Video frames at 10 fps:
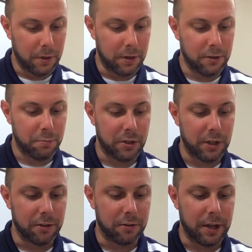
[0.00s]
But in this
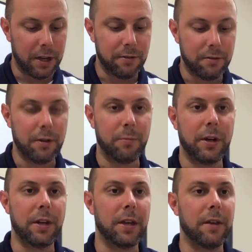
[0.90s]
particular case, I'm
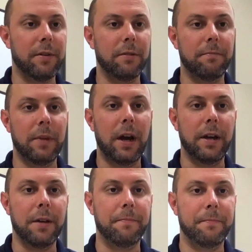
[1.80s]
ready to give it
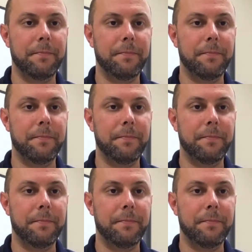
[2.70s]
IM.